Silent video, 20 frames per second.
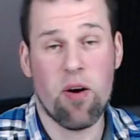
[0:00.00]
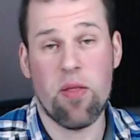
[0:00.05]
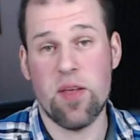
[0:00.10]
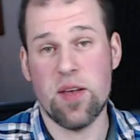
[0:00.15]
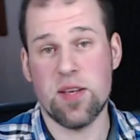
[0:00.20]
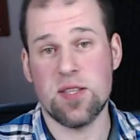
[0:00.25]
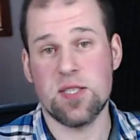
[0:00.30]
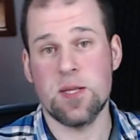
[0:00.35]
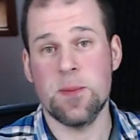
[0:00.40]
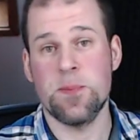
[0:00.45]

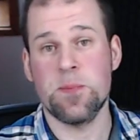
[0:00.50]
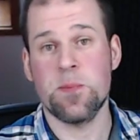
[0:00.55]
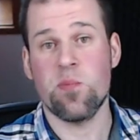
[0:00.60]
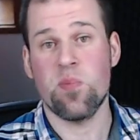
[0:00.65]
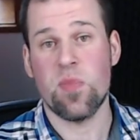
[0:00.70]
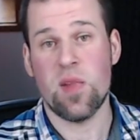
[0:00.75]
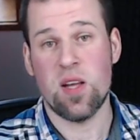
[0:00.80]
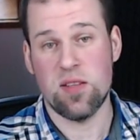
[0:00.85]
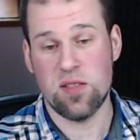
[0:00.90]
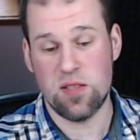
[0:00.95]
this.
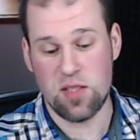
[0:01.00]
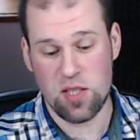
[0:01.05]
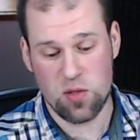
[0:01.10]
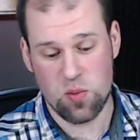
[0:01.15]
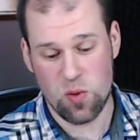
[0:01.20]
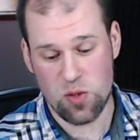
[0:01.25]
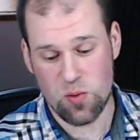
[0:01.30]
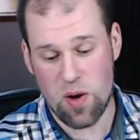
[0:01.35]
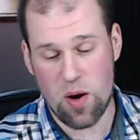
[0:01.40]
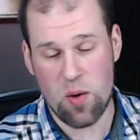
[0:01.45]
This
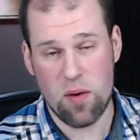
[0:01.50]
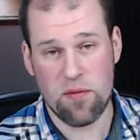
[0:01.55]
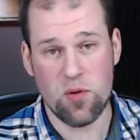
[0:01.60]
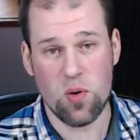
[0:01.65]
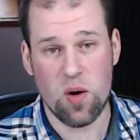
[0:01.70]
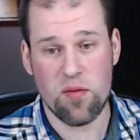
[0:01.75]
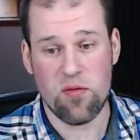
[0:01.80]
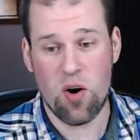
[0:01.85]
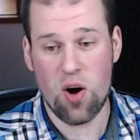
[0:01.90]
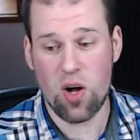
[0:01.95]
was my
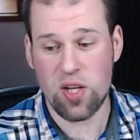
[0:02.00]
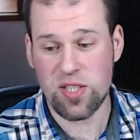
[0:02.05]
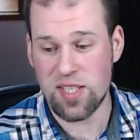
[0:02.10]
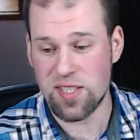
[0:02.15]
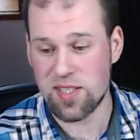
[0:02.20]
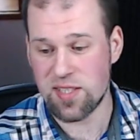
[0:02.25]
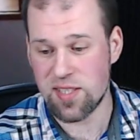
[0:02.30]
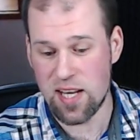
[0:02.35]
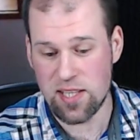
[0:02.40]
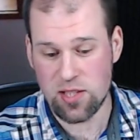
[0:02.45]
review of all the
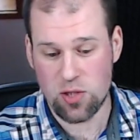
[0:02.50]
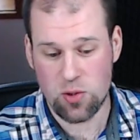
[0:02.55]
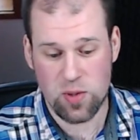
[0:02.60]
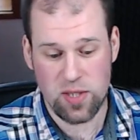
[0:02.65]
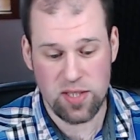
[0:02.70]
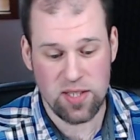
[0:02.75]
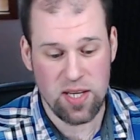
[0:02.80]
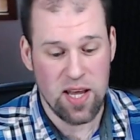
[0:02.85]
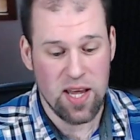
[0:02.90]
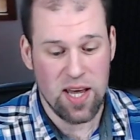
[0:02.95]

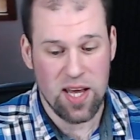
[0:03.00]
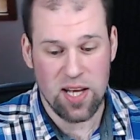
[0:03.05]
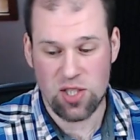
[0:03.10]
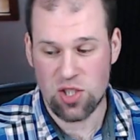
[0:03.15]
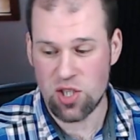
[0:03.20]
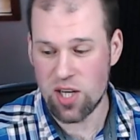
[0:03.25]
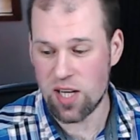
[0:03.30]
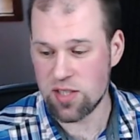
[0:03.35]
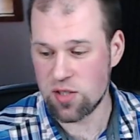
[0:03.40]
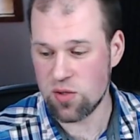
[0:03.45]
accessories, and
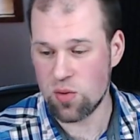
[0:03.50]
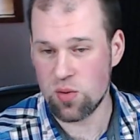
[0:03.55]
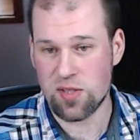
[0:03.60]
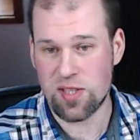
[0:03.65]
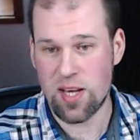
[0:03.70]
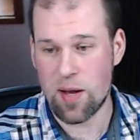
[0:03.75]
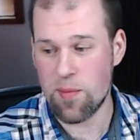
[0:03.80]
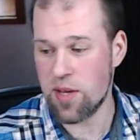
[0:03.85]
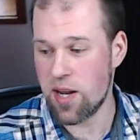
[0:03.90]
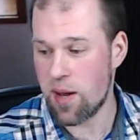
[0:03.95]
just to
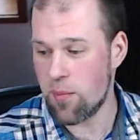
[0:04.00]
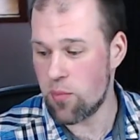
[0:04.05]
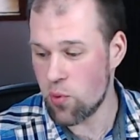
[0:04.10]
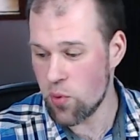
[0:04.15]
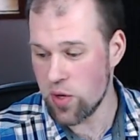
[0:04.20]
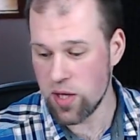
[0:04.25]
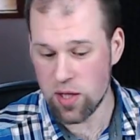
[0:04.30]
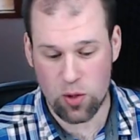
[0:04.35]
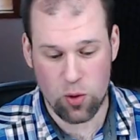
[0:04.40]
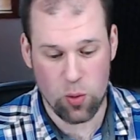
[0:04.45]
sum it up
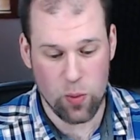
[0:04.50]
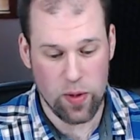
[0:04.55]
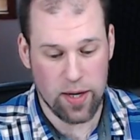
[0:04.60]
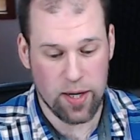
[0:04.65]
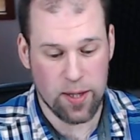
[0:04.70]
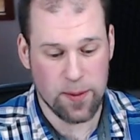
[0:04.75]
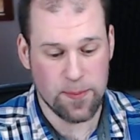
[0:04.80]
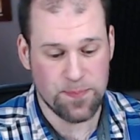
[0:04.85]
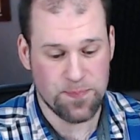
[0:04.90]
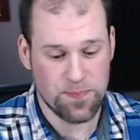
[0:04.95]
real
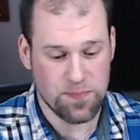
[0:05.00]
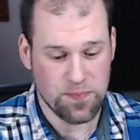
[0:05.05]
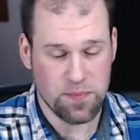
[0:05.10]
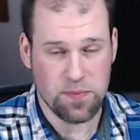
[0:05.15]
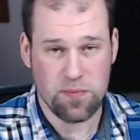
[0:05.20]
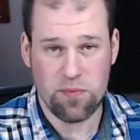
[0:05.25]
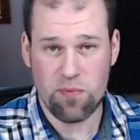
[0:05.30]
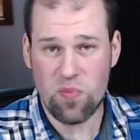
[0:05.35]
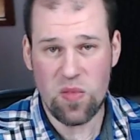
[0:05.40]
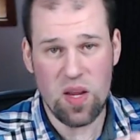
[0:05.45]
quick,
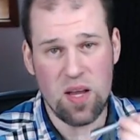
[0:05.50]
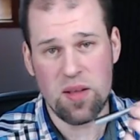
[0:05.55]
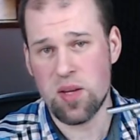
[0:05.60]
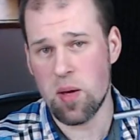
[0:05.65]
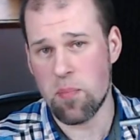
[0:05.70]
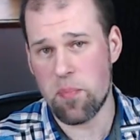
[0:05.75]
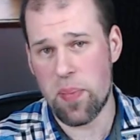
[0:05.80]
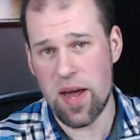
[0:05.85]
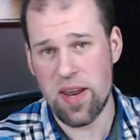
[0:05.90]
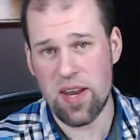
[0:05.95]
the
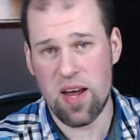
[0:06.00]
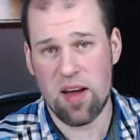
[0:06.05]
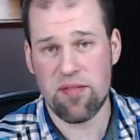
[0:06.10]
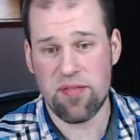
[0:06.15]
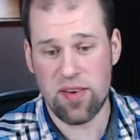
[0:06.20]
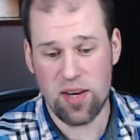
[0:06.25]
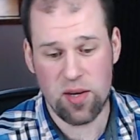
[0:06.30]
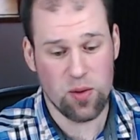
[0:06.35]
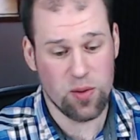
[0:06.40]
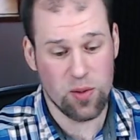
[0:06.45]
pen I
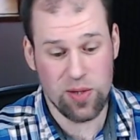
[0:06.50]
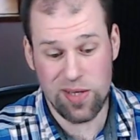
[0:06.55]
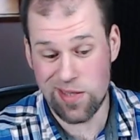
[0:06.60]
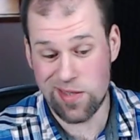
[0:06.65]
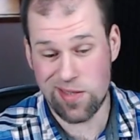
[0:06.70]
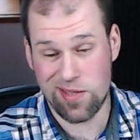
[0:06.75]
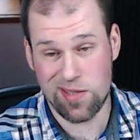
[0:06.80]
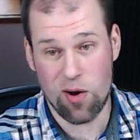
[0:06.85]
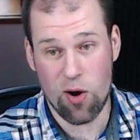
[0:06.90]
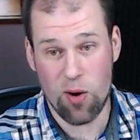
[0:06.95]
think
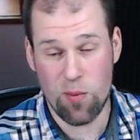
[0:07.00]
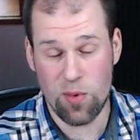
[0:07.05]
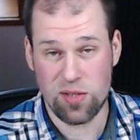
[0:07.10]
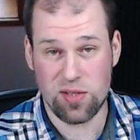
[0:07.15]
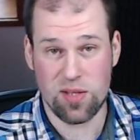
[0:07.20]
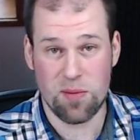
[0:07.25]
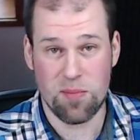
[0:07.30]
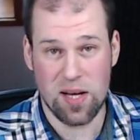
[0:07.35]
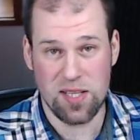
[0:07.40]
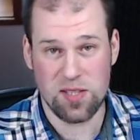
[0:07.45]
is
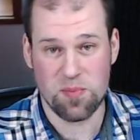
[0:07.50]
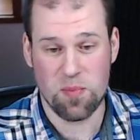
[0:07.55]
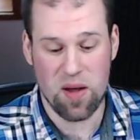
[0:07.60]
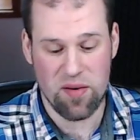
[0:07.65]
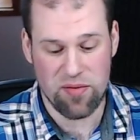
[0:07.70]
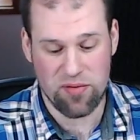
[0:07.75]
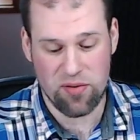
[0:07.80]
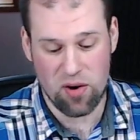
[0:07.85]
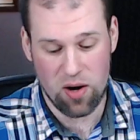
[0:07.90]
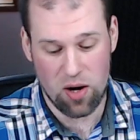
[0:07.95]
almost a must buy
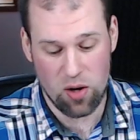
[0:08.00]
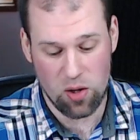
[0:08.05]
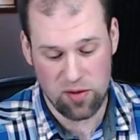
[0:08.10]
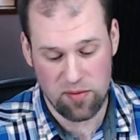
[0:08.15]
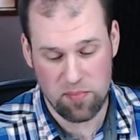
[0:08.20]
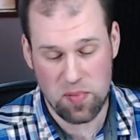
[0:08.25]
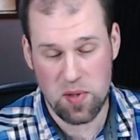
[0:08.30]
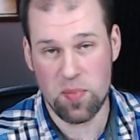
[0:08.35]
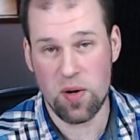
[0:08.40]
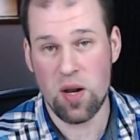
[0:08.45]
for a lot
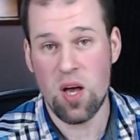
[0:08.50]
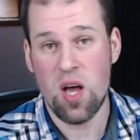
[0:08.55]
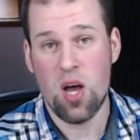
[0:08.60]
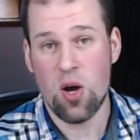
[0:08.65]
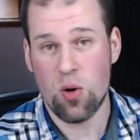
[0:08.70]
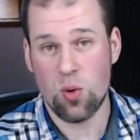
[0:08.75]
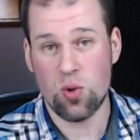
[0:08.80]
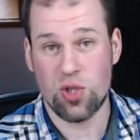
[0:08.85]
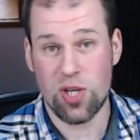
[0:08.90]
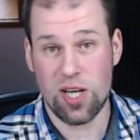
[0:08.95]
of people
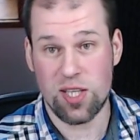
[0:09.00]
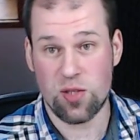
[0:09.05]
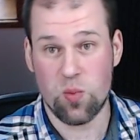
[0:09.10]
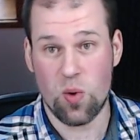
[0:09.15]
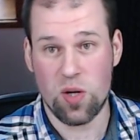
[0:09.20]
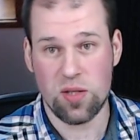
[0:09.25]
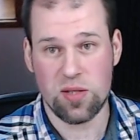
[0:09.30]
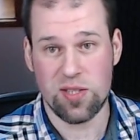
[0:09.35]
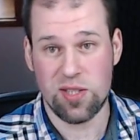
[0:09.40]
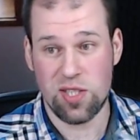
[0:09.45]
who just
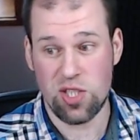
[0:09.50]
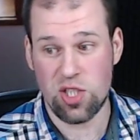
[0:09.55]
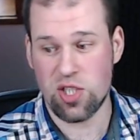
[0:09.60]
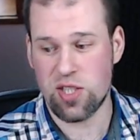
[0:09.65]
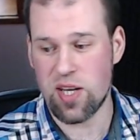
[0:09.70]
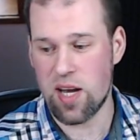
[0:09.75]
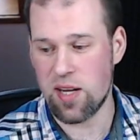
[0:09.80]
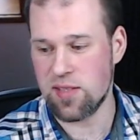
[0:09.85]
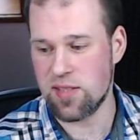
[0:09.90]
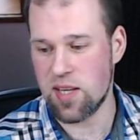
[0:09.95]
want the
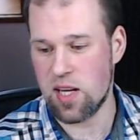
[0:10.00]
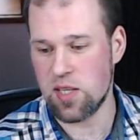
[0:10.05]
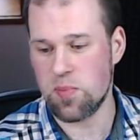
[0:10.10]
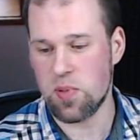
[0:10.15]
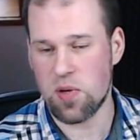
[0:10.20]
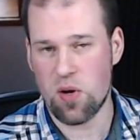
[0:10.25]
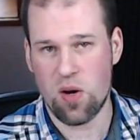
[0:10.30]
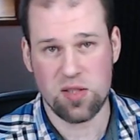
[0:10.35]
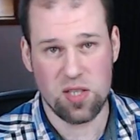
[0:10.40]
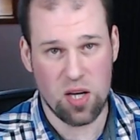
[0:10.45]
digitizer stylus,
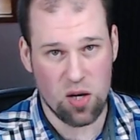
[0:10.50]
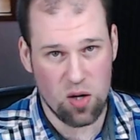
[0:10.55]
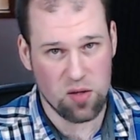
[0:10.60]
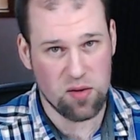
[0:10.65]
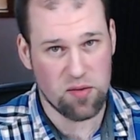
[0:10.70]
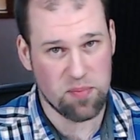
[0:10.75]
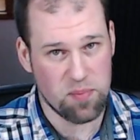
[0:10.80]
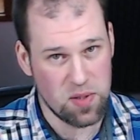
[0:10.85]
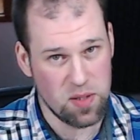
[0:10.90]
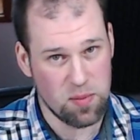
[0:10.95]
because a lot
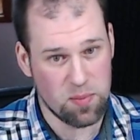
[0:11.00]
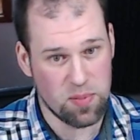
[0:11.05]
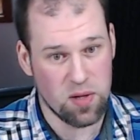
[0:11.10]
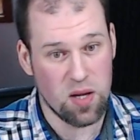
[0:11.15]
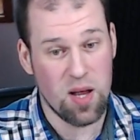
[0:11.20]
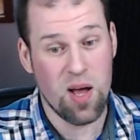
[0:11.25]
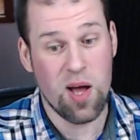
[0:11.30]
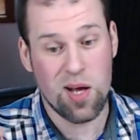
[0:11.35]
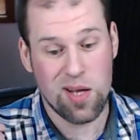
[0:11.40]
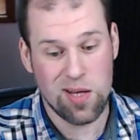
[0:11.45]
of people
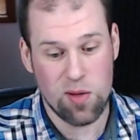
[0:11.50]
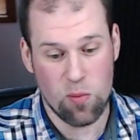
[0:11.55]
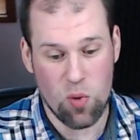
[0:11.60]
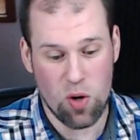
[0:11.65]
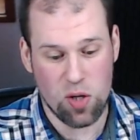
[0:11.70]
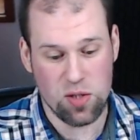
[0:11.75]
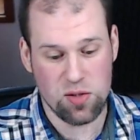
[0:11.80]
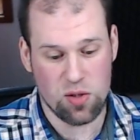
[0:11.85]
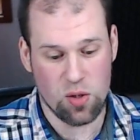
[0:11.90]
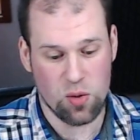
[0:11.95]

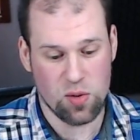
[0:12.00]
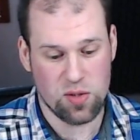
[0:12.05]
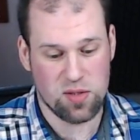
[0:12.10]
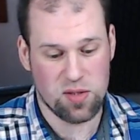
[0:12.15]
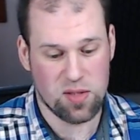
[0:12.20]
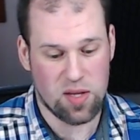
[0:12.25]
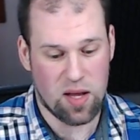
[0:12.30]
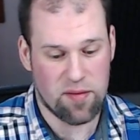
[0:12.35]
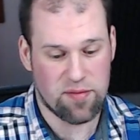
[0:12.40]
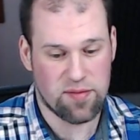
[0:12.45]
want those
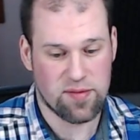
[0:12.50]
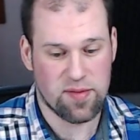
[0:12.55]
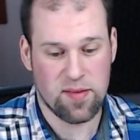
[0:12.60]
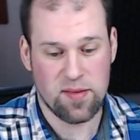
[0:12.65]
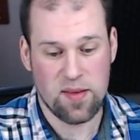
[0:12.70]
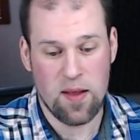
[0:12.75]
stuff.